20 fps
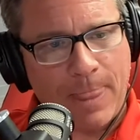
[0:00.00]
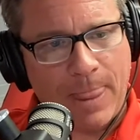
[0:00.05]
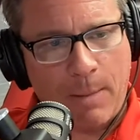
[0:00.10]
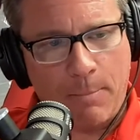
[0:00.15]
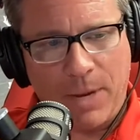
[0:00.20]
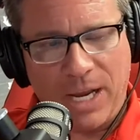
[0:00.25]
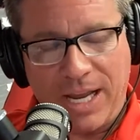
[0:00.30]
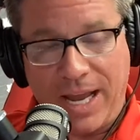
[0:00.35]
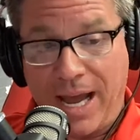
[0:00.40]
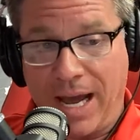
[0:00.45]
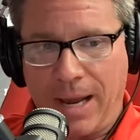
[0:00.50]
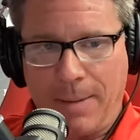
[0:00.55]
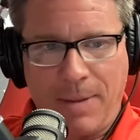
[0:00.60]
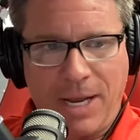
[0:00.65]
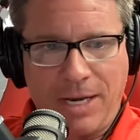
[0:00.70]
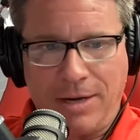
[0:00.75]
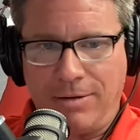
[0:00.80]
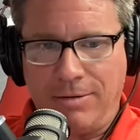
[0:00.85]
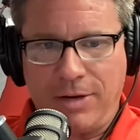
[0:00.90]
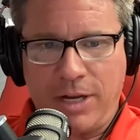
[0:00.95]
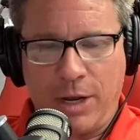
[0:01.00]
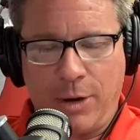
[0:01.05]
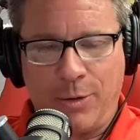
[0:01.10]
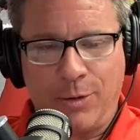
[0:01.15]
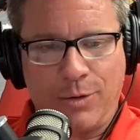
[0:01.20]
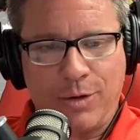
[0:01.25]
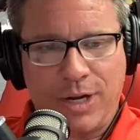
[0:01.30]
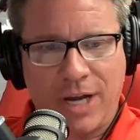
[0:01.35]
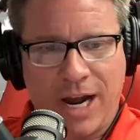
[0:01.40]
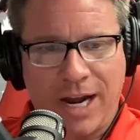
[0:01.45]
But yeah, I mean,
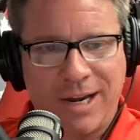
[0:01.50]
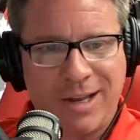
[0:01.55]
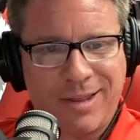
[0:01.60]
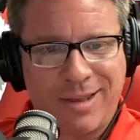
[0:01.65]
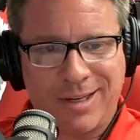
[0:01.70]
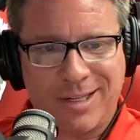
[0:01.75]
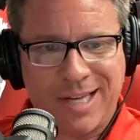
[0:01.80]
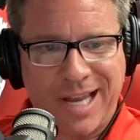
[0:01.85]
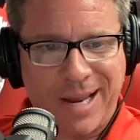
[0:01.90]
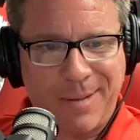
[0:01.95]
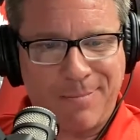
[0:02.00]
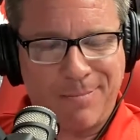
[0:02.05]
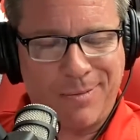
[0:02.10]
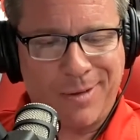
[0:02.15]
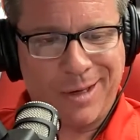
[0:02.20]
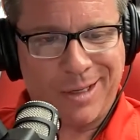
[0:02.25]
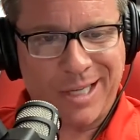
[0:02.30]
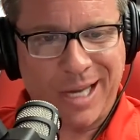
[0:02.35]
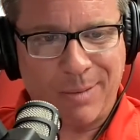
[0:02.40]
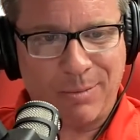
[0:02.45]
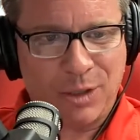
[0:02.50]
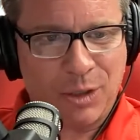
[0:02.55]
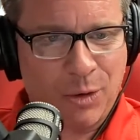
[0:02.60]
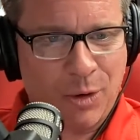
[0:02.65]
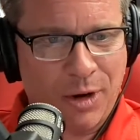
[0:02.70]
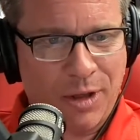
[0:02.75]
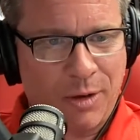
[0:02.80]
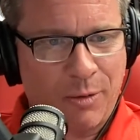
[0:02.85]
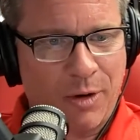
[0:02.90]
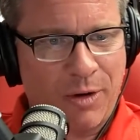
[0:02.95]
kind of the same
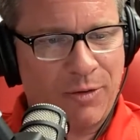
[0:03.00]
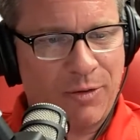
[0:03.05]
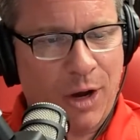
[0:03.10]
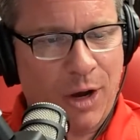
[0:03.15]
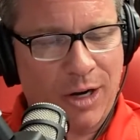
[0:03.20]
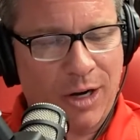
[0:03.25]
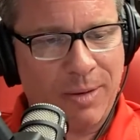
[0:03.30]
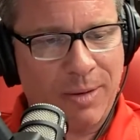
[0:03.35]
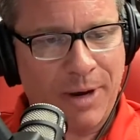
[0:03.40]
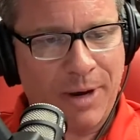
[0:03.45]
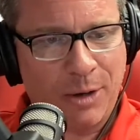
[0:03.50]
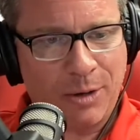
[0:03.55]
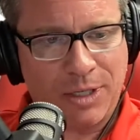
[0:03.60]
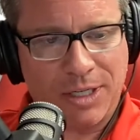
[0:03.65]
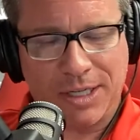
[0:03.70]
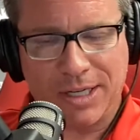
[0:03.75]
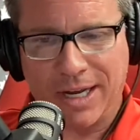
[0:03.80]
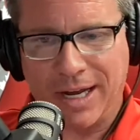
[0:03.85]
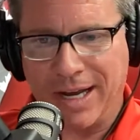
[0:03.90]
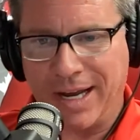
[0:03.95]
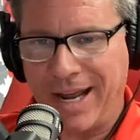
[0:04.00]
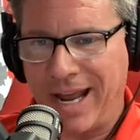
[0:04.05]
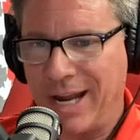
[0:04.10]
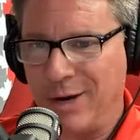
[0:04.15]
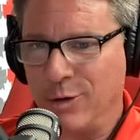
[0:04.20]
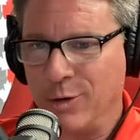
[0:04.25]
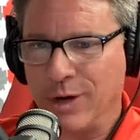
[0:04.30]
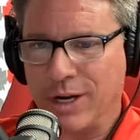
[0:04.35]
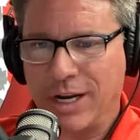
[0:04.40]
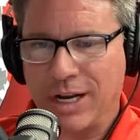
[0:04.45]
story that we've talked about.
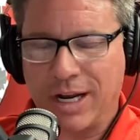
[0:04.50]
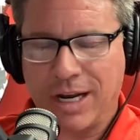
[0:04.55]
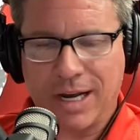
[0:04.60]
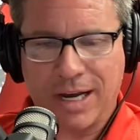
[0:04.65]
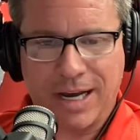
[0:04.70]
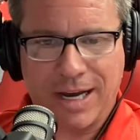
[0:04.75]
Hendrick